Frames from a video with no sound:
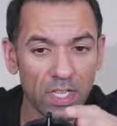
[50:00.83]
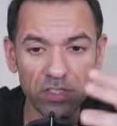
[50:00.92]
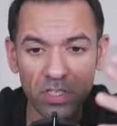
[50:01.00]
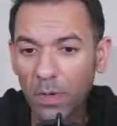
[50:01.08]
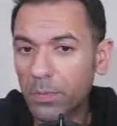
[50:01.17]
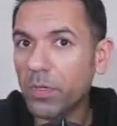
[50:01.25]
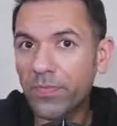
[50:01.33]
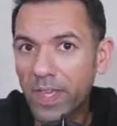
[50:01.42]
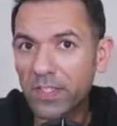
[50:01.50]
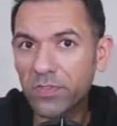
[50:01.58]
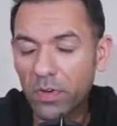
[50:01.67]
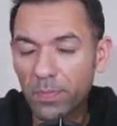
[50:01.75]
a couple of
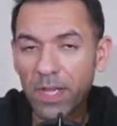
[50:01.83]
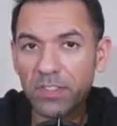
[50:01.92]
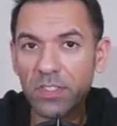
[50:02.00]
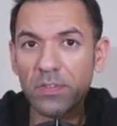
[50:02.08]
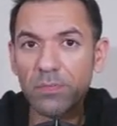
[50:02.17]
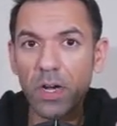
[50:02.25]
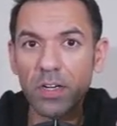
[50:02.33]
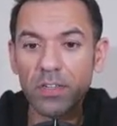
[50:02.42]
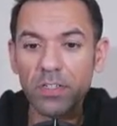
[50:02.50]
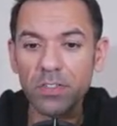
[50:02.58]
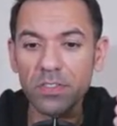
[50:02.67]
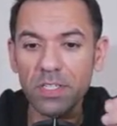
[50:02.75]
things from my side,
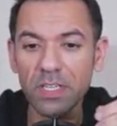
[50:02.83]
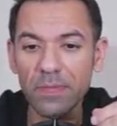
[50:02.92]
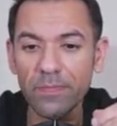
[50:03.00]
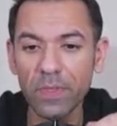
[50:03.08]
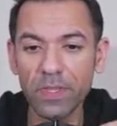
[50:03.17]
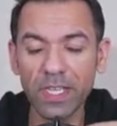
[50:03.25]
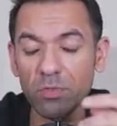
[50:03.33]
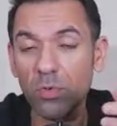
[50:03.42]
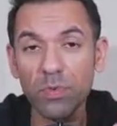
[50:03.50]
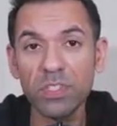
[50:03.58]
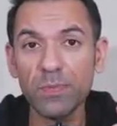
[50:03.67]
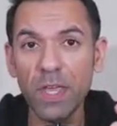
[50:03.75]
Marcus. And that's what we
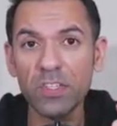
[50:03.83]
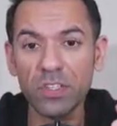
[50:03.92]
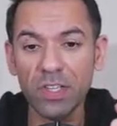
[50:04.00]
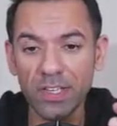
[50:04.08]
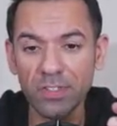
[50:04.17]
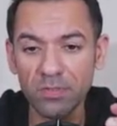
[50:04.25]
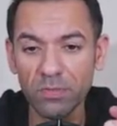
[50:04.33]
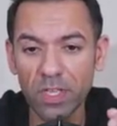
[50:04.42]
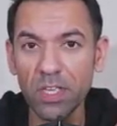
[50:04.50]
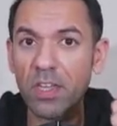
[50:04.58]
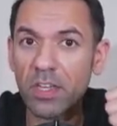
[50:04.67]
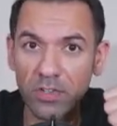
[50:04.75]
specialize in. Okay,
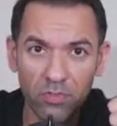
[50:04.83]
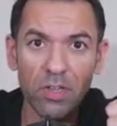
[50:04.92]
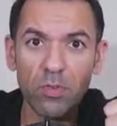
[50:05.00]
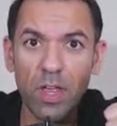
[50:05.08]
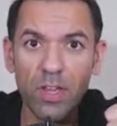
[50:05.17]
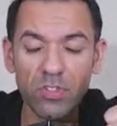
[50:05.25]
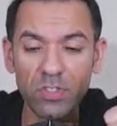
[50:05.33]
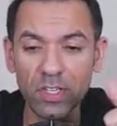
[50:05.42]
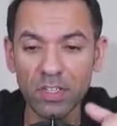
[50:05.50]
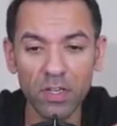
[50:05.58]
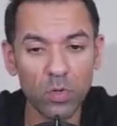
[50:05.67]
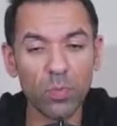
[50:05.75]
great question
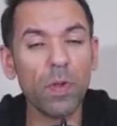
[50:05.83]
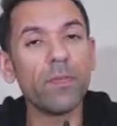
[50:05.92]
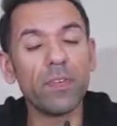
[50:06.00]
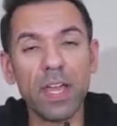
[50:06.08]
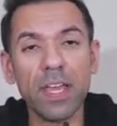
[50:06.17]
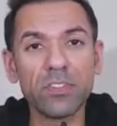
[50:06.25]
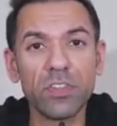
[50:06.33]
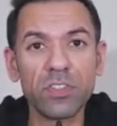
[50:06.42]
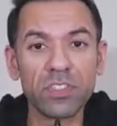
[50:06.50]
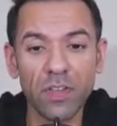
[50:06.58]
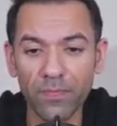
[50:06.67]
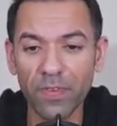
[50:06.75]
there. I hope I've answered
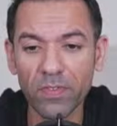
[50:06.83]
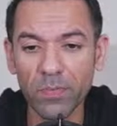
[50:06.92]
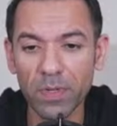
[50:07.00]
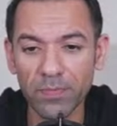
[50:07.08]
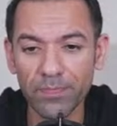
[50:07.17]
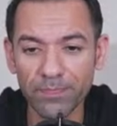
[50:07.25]
something from there.